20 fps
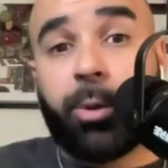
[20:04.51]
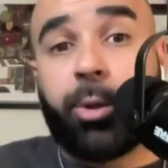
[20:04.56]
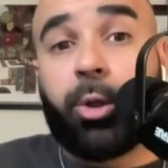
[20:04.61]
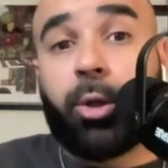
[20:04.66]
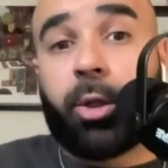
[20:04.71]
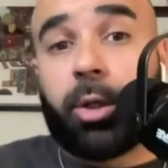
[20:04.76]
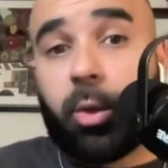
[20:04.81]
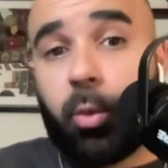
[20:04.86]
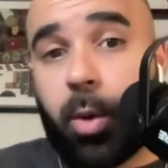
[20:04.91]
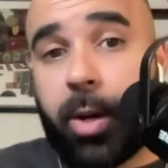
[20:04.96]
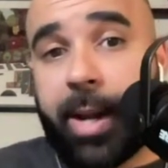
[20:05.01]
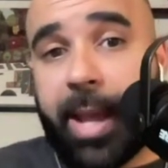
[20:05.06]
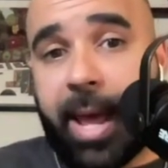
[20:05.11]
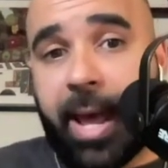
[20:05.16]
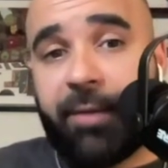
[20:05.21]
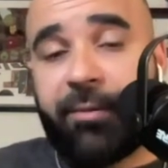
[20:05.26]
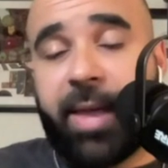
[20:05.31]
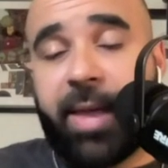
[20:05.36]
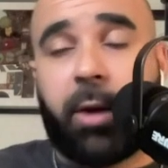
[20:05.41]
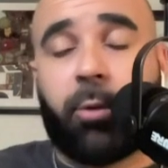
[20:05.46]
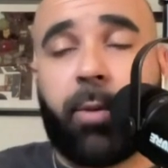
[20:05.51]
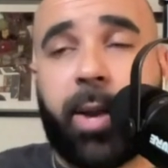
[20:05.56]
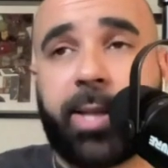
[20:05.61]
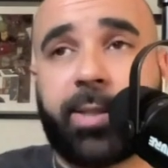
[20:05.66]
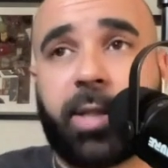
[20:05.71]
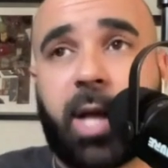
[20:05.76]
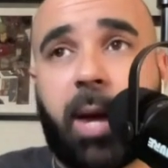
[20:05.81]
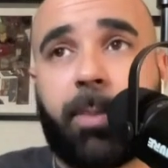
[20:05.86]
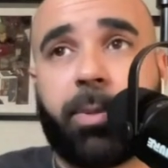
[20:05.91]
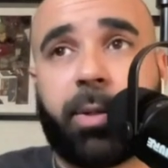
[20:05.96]
You're going to want to have that
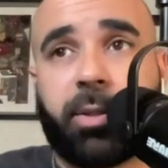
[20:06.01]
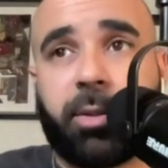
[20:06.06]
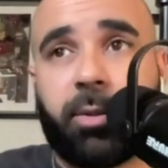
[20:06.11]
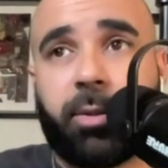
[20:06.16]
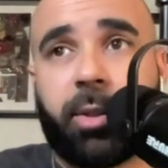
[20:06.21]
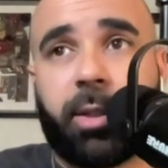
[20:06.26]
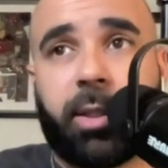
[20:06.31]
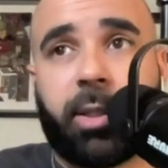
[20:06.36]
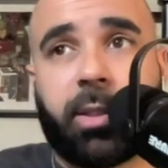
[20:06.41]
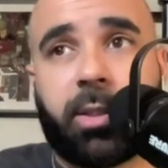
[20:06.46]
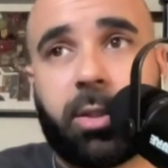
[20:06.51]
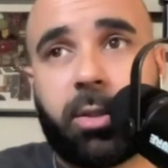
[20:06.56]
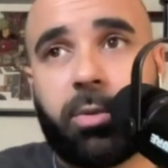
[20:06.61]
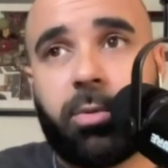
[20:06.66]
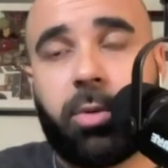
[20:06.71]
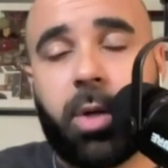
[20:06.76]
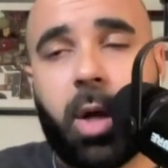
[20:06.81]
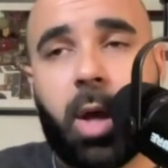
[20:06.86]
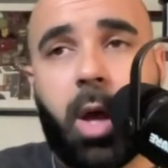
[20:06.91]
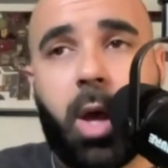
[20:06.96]
rest opportunity too.